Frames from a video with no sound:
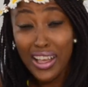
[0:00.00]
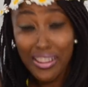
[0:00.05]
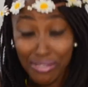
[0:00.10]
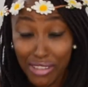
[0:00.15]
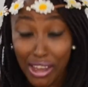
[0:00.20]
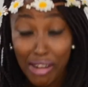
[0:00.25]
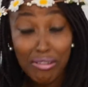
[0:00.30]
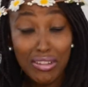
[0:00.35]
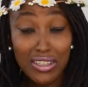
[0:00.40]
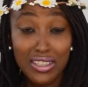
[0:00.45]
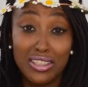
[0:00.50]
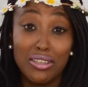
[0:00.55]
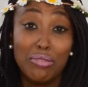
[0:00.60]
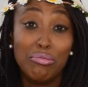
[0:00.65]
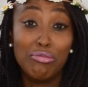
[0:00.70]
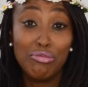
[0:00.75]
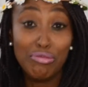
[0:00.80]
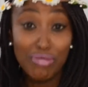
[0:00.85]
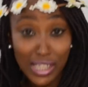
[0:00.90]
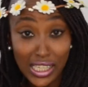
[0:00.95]
There is
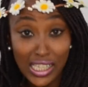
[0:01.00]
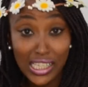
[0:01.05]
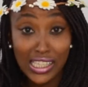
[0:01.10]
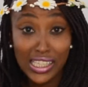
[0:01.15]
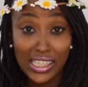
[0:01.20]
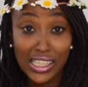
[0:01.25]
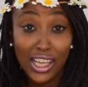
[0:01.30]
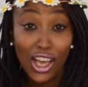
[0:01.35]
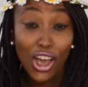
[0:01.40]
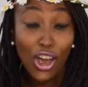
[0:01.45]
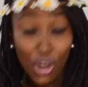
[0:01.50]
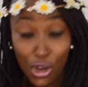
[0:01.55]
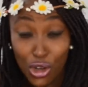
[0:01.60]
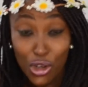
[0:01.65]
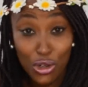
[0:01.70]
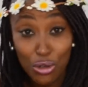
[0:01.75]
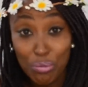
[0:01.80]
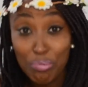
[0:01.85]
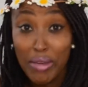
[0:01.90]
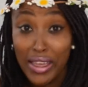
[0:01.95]
some really
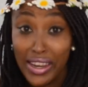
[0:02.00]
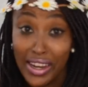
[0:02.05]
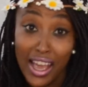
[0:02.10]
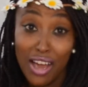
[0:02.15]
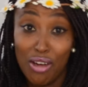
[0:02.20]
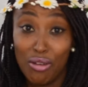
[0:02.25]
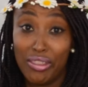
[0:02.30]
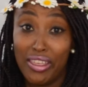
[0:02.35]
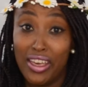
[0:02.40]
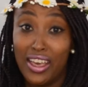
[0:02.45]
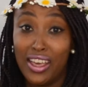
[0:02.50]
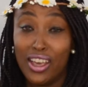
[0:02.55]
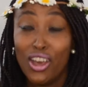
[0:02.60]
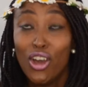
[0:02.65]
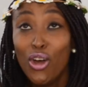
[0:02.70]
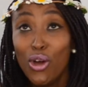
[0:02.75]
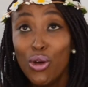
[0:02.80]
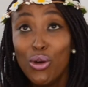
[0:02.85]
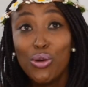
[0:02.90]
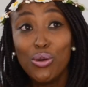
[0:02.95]
good men out there
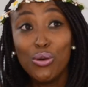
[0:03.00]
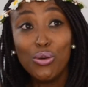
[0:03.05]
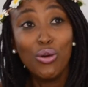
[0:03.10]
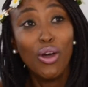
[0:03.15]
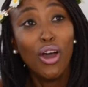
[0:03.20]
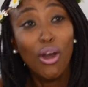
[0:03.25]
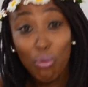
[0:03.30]
who